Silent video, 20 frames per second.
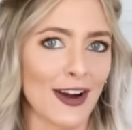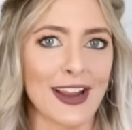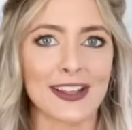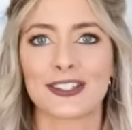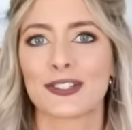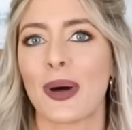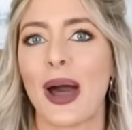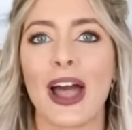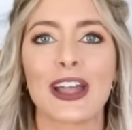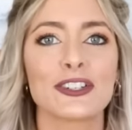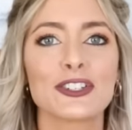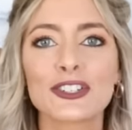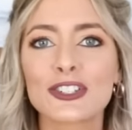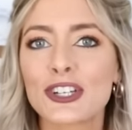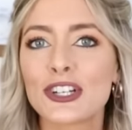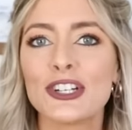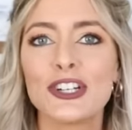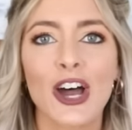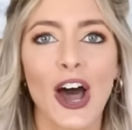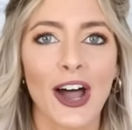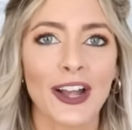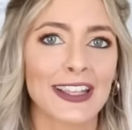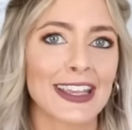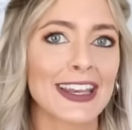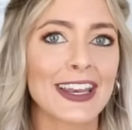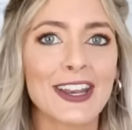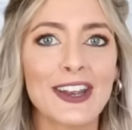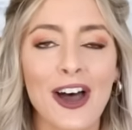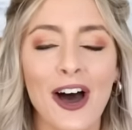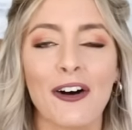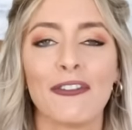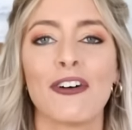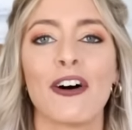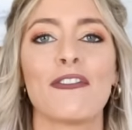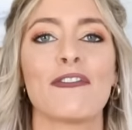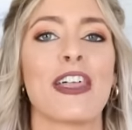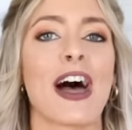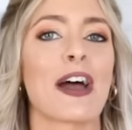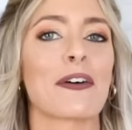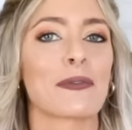right, so I just could not get enough
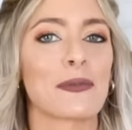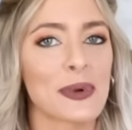of that